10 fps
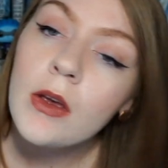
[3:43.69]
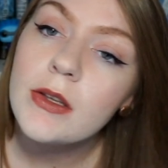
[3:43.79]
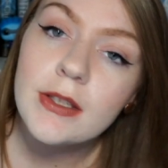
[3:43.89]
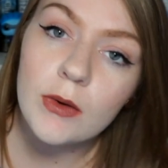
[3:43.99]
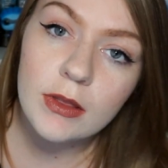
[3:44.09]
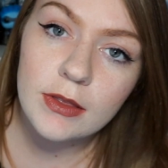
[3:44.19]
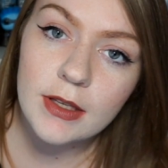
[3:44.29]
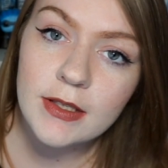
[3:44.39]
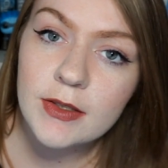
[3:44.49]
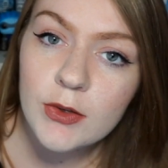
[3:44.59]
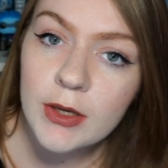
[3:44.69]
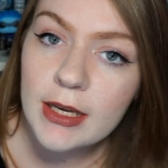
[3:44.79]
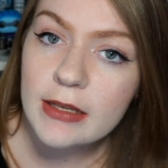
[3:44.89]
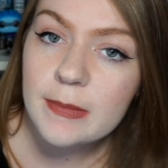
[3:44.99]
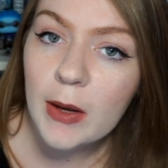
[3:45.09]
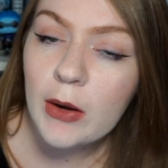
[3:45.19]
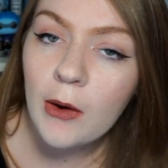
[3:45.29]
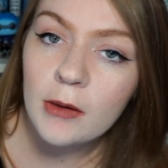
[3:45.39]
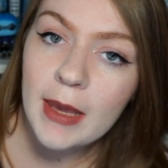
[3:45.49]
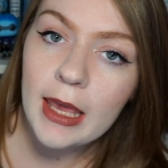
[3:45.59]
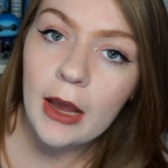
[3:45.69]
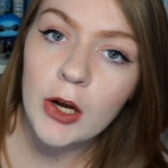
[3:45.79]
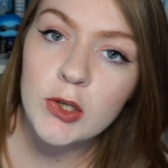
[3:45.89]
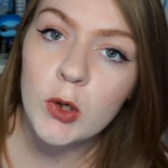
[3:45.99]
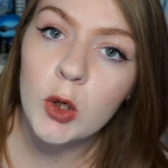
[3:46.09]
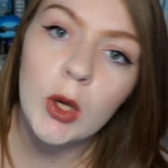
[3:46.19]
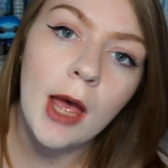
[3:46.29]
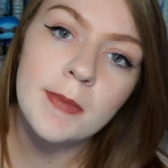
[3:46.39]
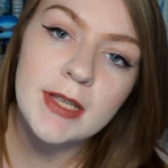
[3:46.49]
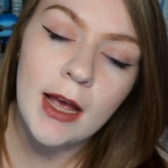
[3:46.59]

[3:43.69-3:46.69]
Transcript: So this story is about our main character who comes